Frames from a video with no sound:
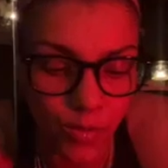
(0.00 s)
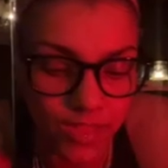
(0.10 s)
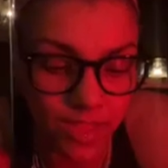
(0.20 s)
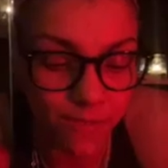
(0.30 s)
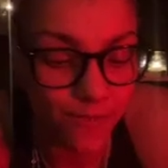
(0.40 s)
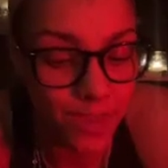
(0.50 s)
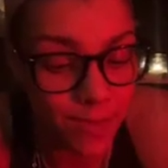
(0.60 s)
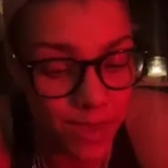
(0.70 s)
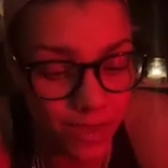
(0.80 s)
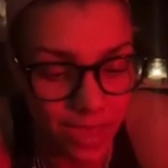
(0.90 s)
with a
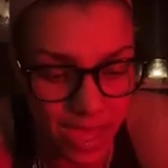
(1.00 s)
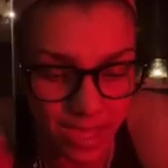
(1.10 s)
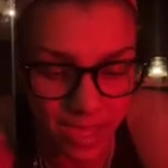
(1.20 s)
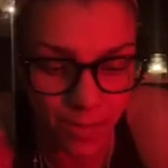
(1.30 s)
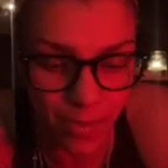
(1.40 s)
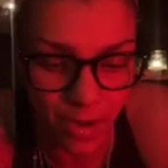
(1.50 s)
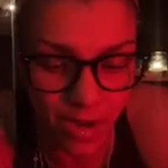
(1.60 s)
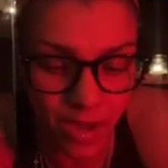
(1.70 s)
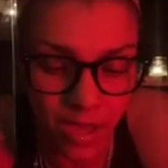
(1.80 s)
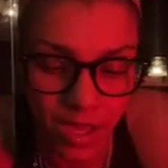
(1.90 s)
female
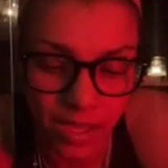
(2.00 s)
gatekeeper